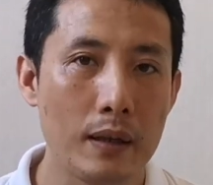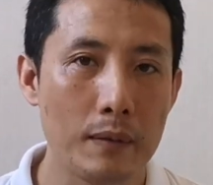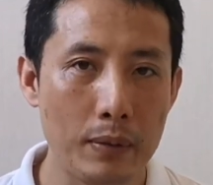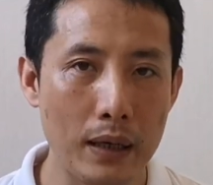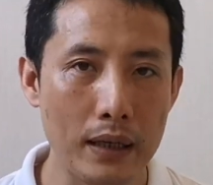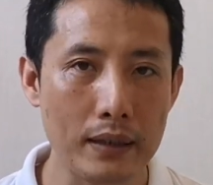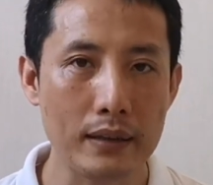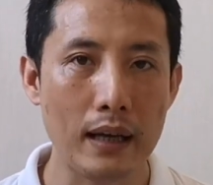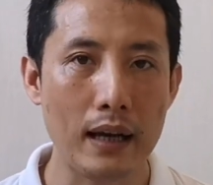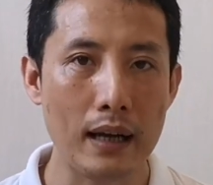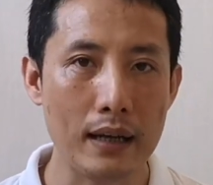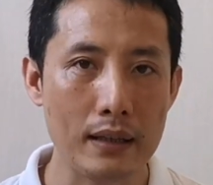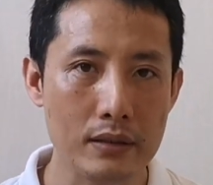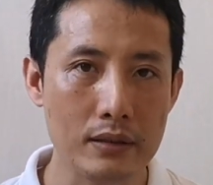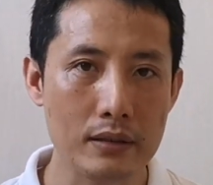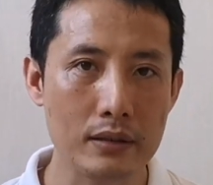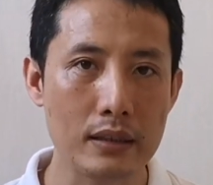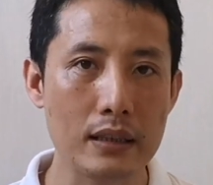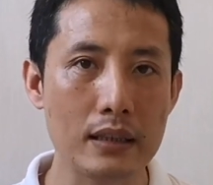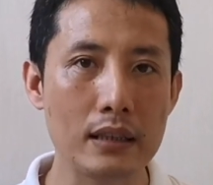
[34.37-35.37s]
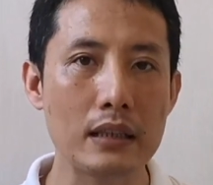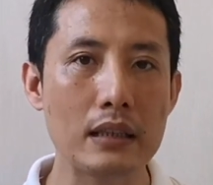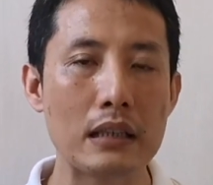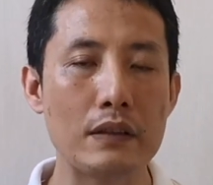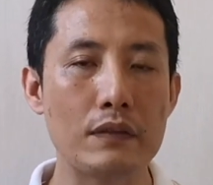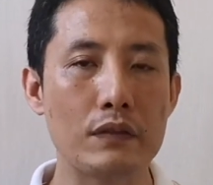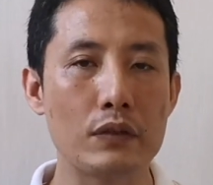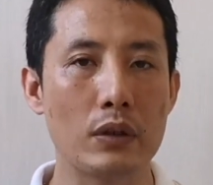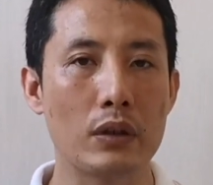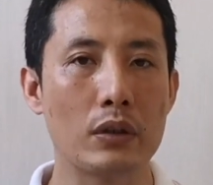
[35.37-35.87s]
But actually,
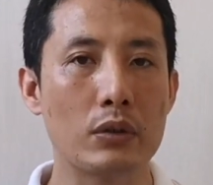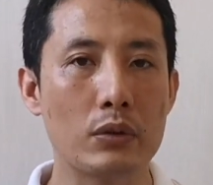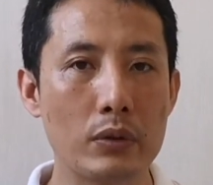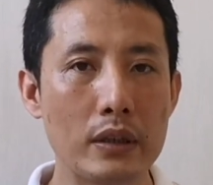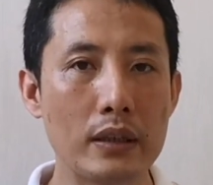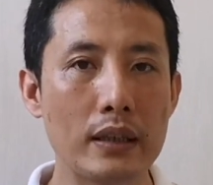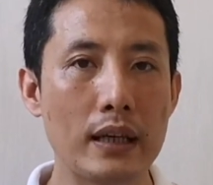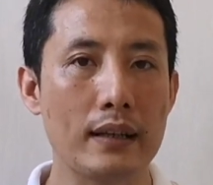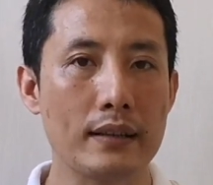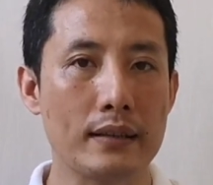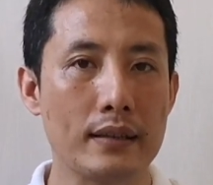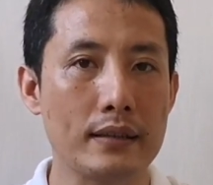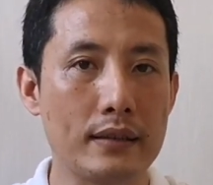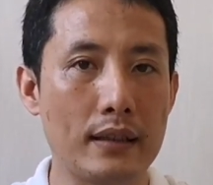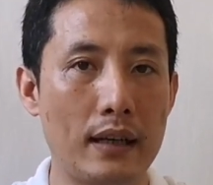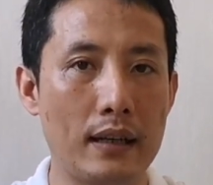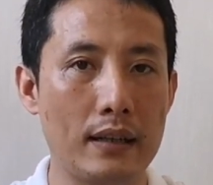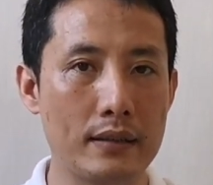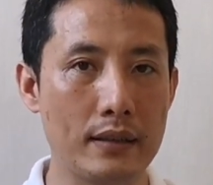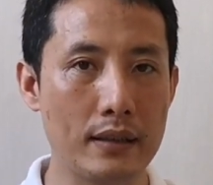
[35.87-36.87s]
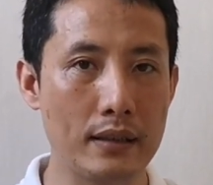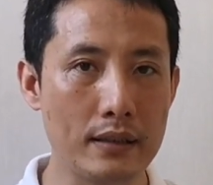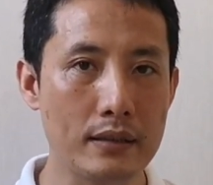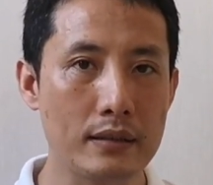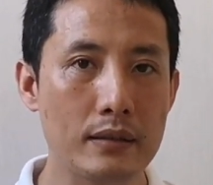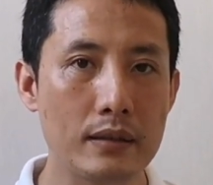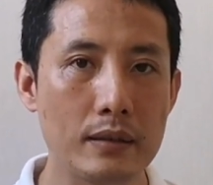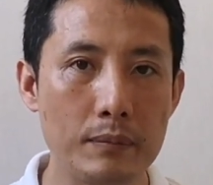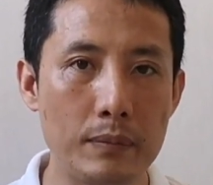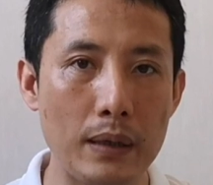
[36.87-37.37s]
if you are doing
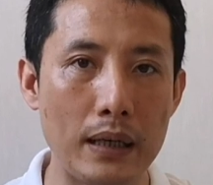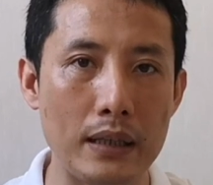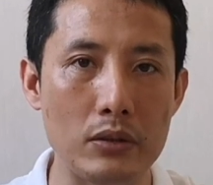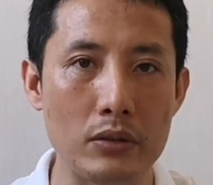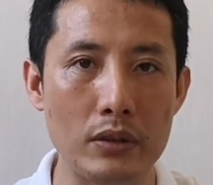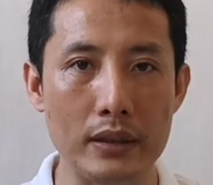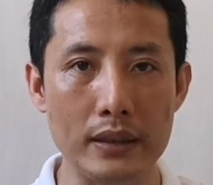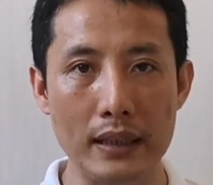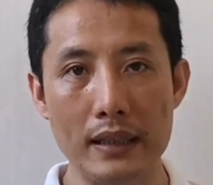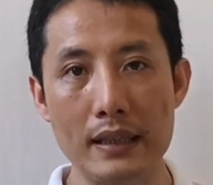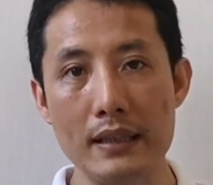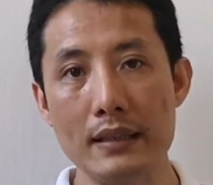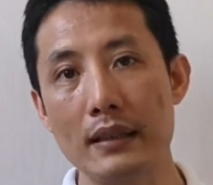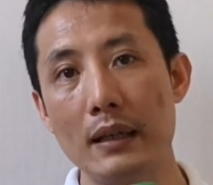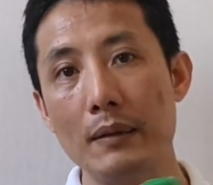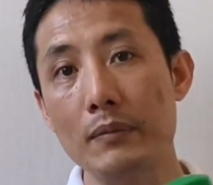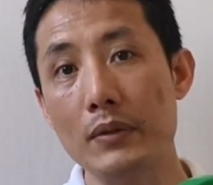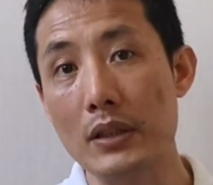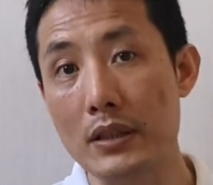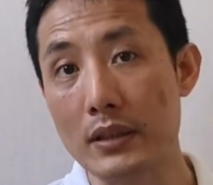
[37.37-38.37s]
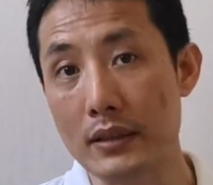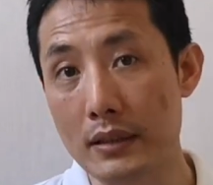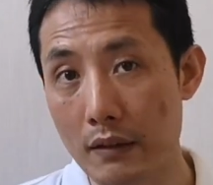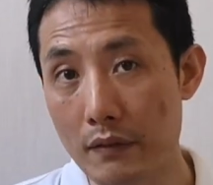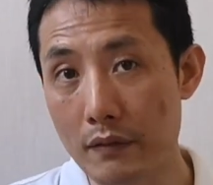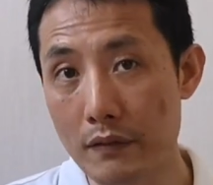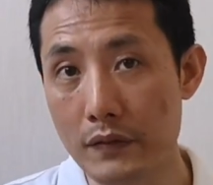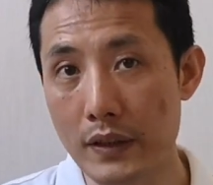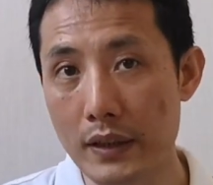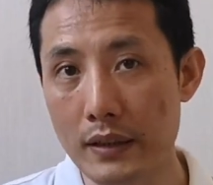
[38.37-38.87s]
exercises but you are getting some
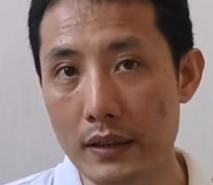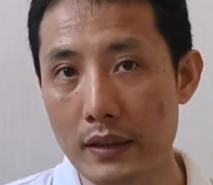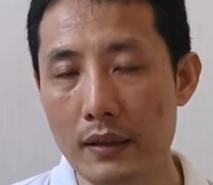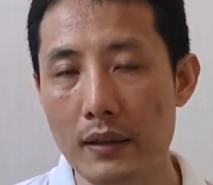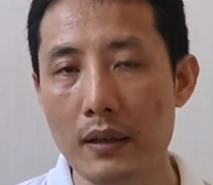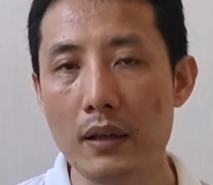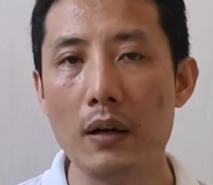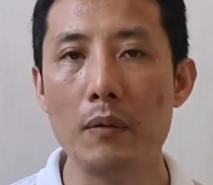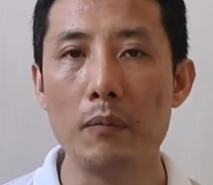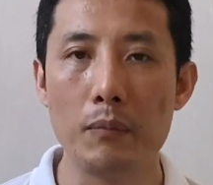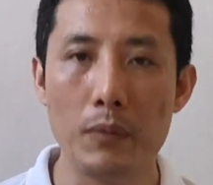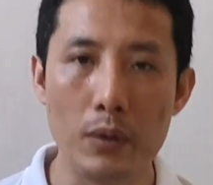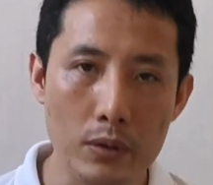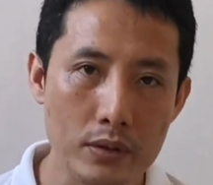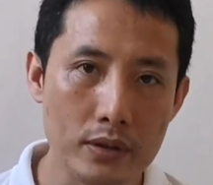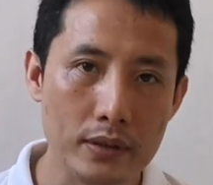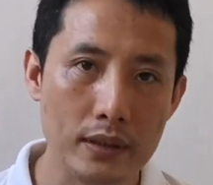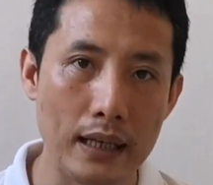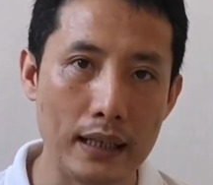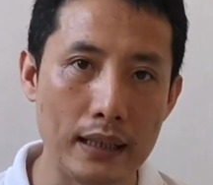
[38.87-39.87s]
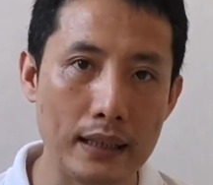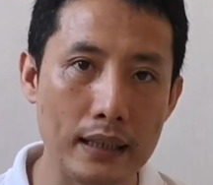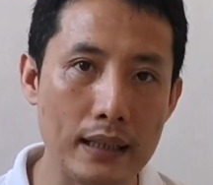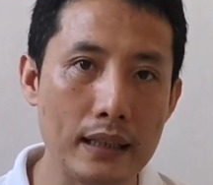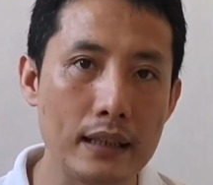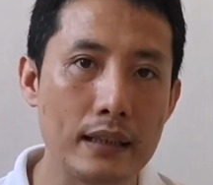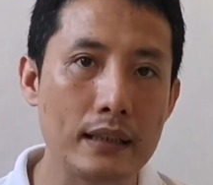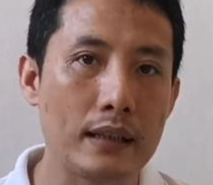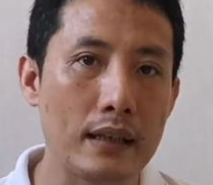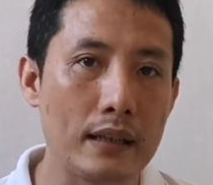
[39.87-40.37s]
discomfort, most
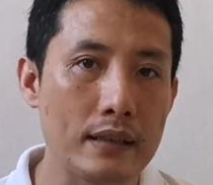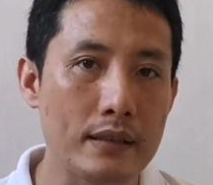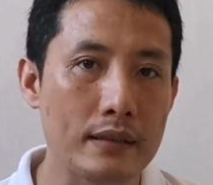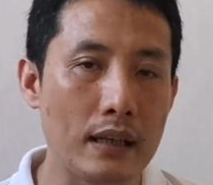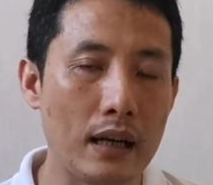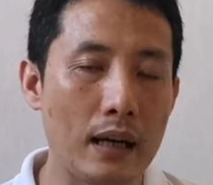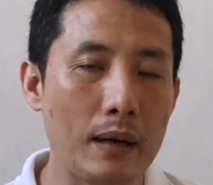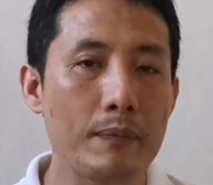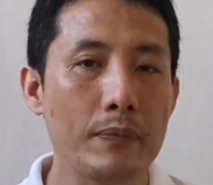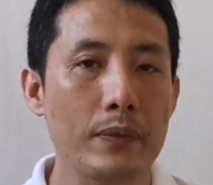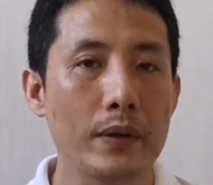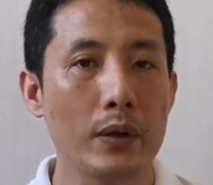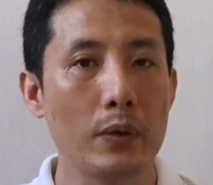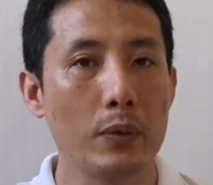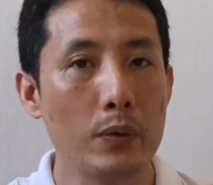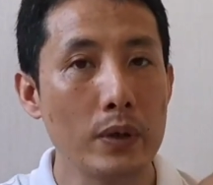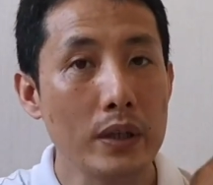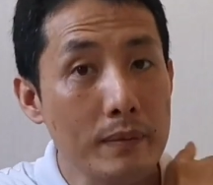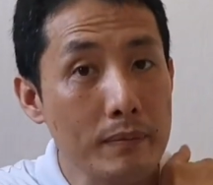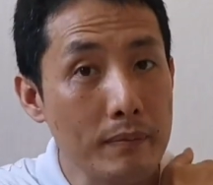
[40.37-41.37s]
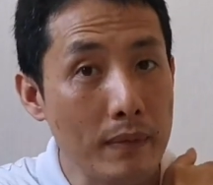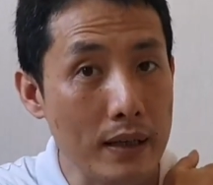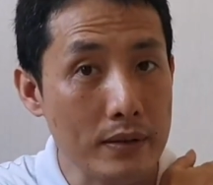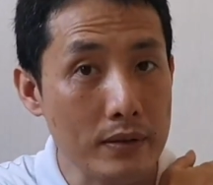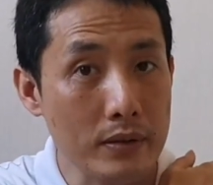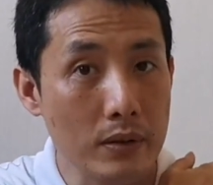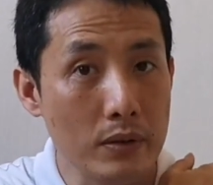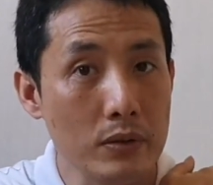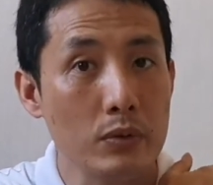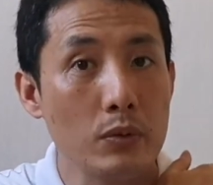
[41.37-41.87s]
likely there are some weak
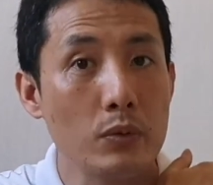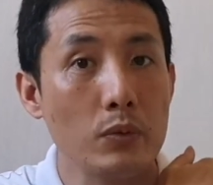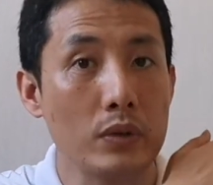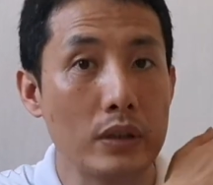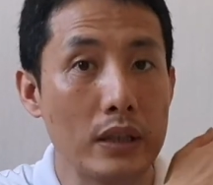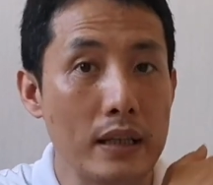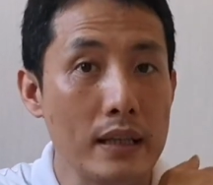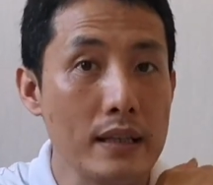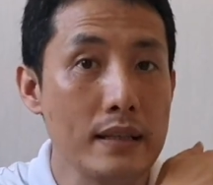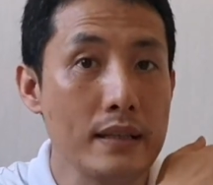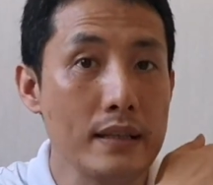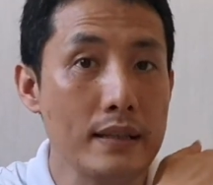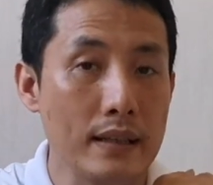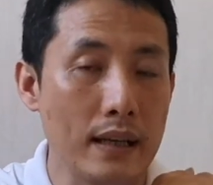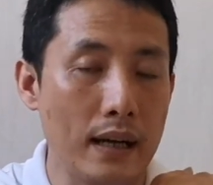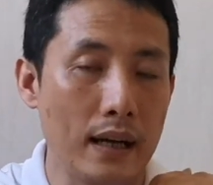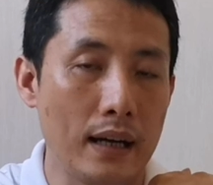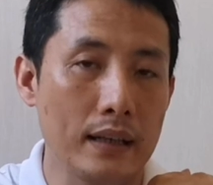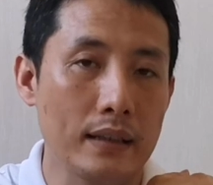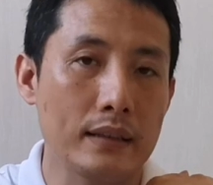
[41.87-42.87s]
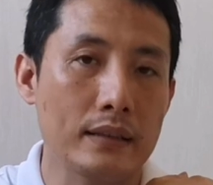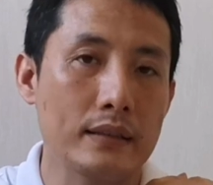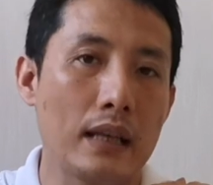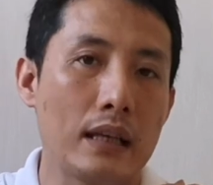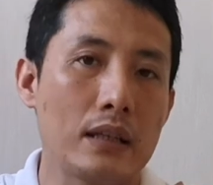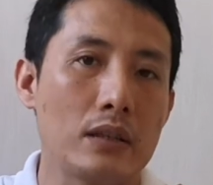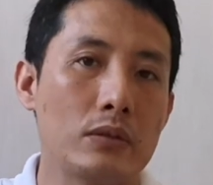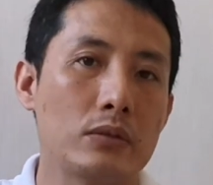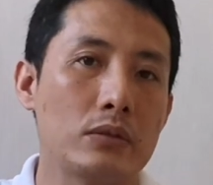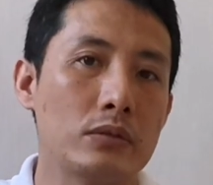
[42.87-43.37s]
muscles inside
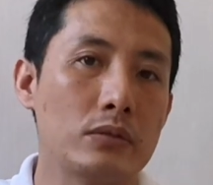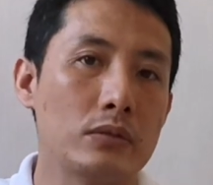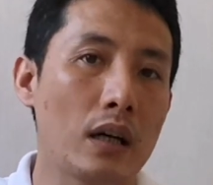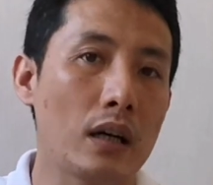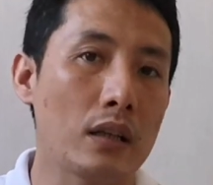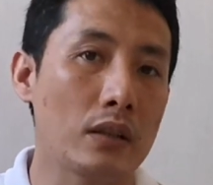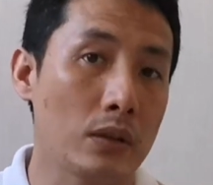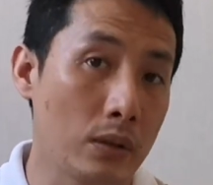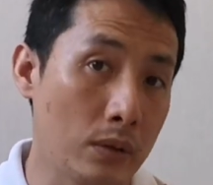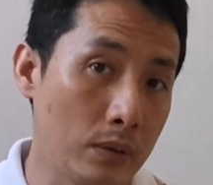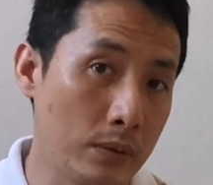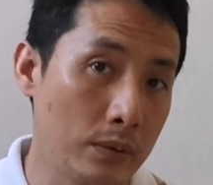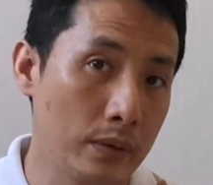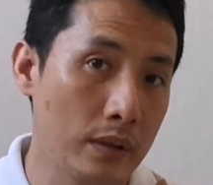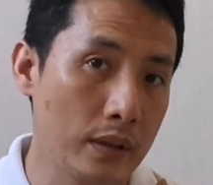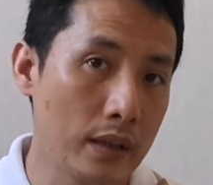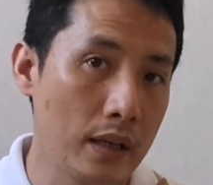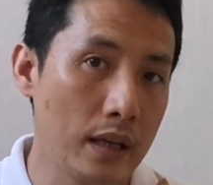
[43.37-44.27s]
that you do not know.